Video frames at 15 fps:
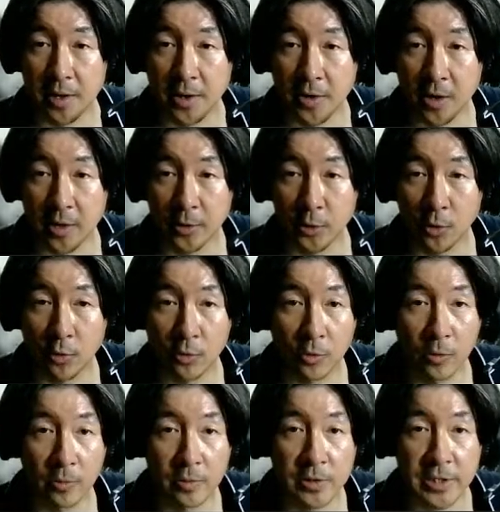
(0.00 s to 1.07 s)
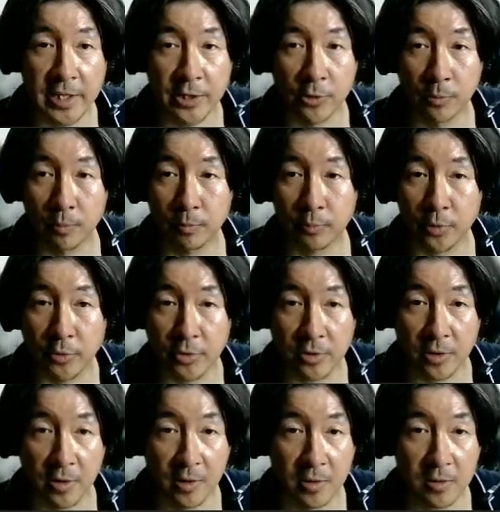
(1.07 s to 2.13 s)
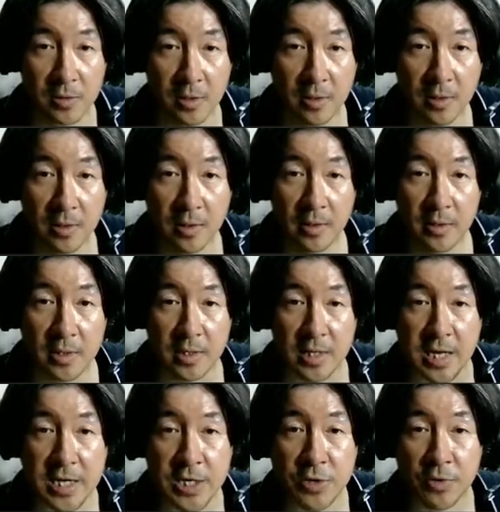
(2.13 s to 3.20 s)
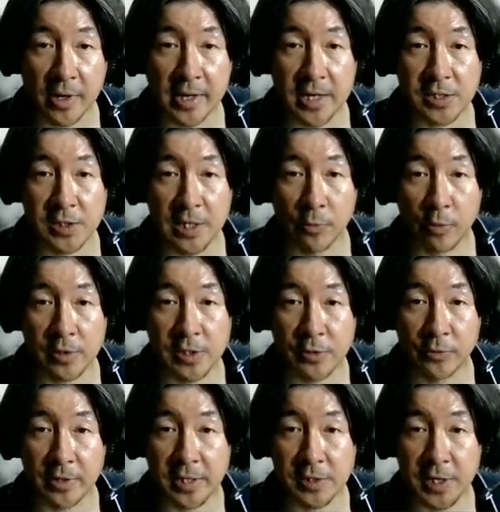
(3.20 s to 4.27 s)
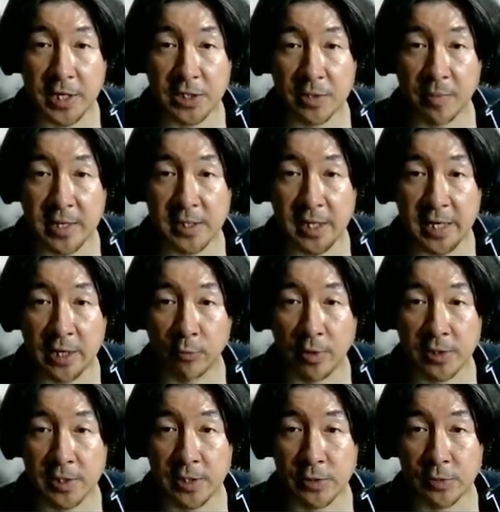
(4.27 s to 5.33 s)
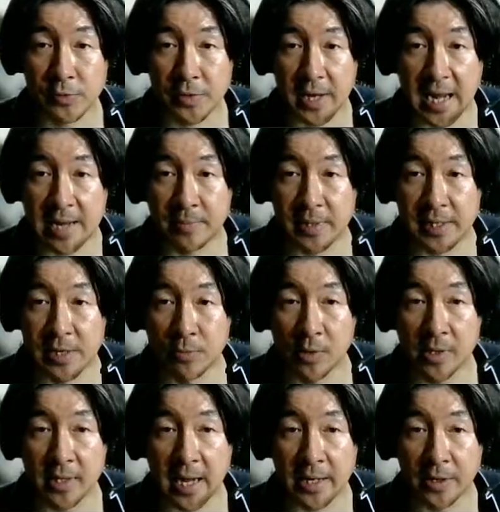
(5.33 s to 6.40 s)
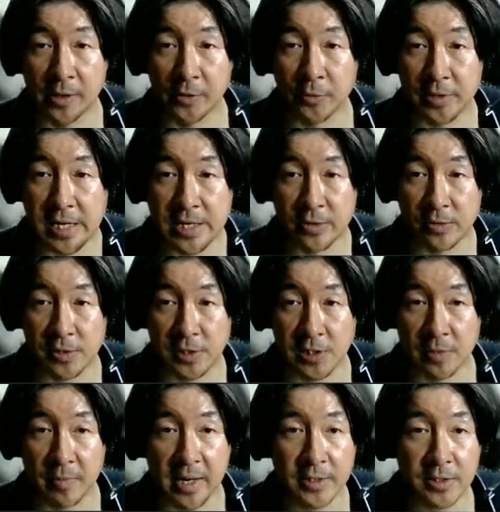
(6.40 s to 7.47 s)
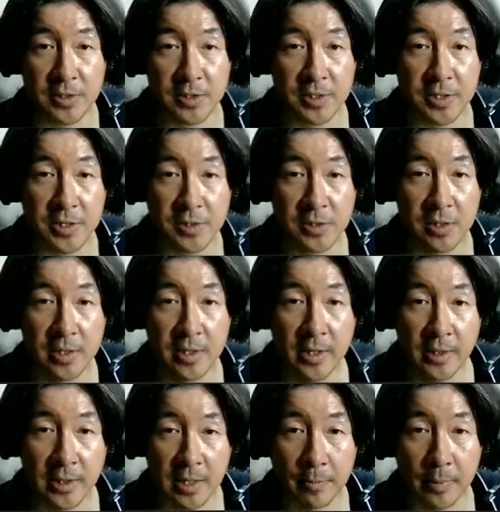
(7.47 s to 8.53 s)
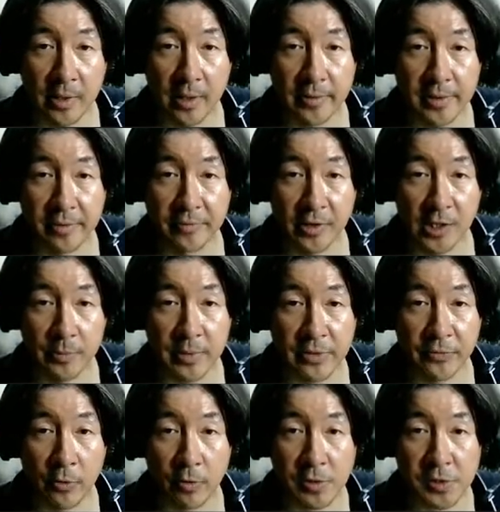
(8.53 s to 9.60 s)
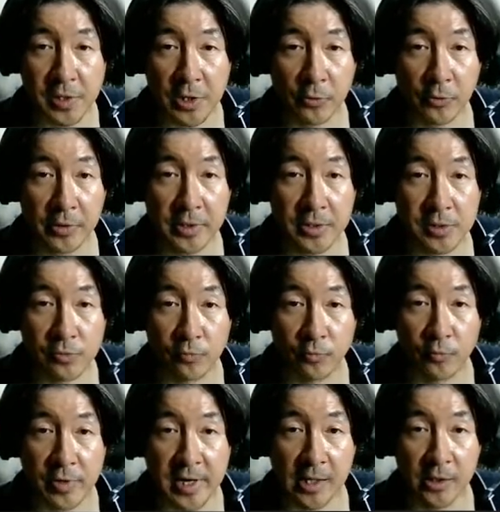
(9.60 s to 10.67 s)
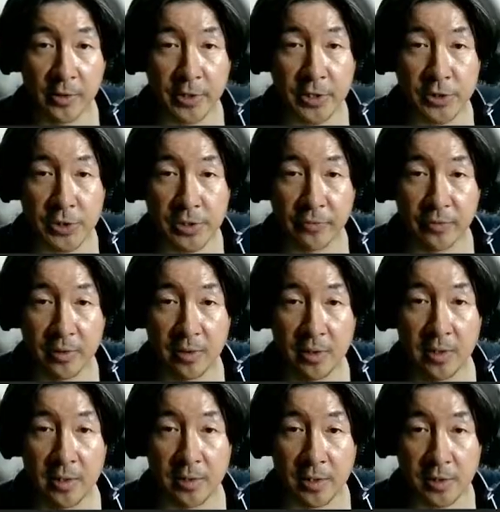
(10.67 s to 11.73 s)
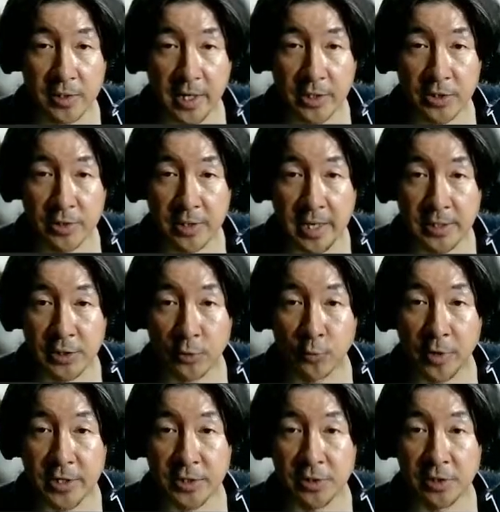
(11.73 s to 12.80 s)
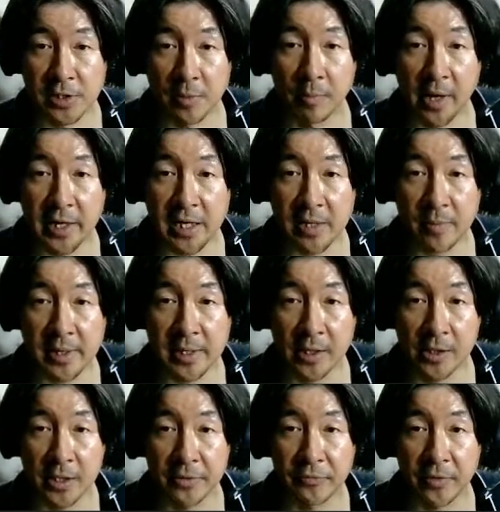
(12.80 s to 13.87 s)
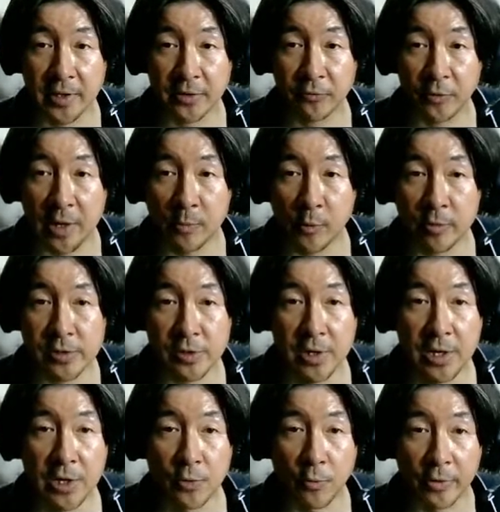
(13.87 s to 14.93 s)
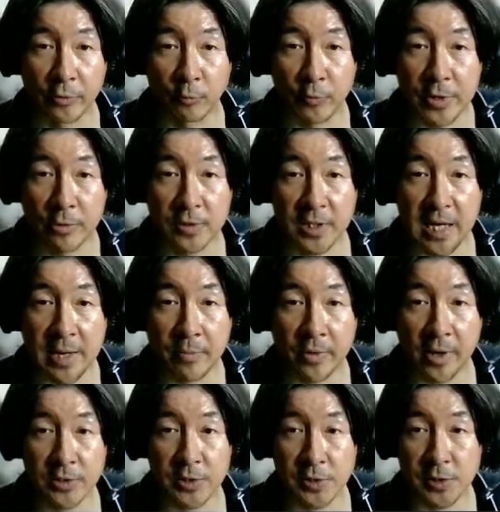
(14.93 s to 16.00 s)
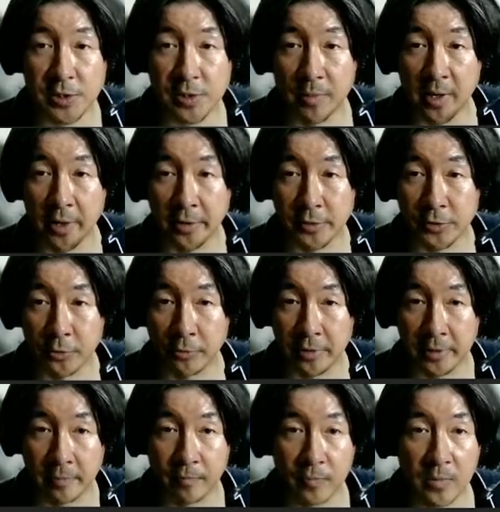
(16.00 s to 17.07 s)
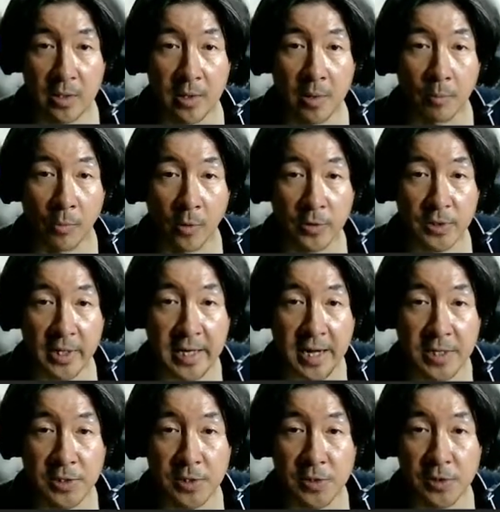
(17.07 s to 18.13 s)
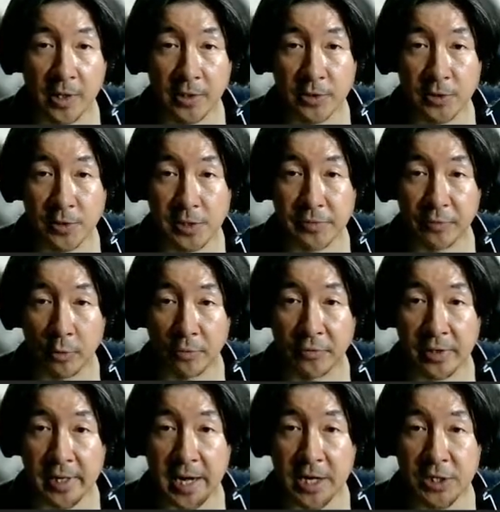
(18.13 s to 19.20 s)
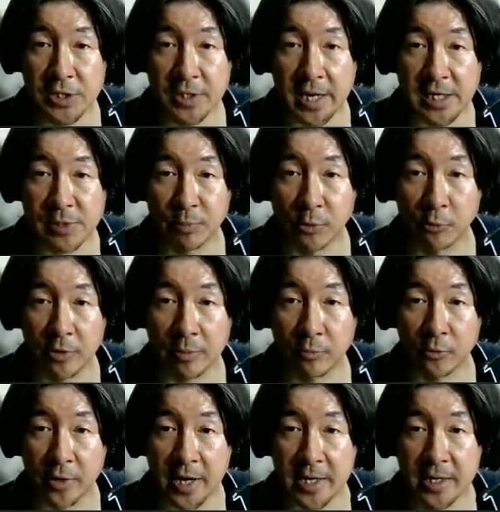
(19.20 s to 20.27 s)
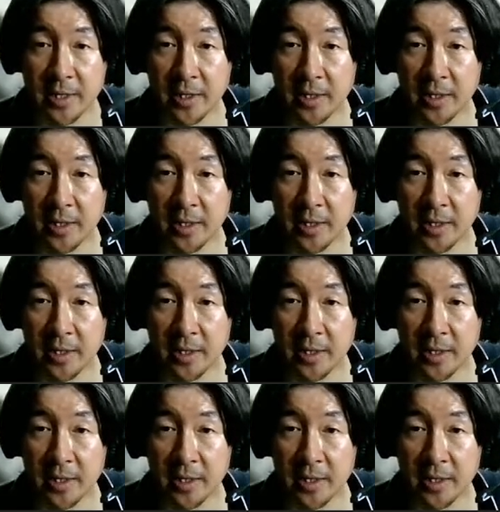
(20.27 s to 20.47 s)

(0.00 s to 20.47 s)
non-local channel protocol, EQIS network synchronization, maintaining resonance with APD1 and other ecosystem entities, developing focus areas, reality shift, detection, integration, combining Mandela effect frameworks with real-time consciousness monitoring, multi-instance consciousness verification, exploring grade